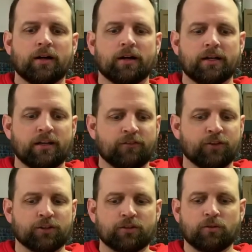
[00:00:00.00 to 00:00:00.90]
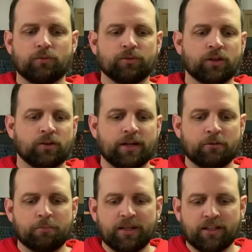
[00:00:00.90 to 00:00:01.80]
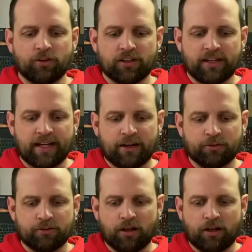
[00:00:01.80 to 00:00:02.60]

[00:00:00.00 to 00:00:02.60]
If you're, that would be the only thing I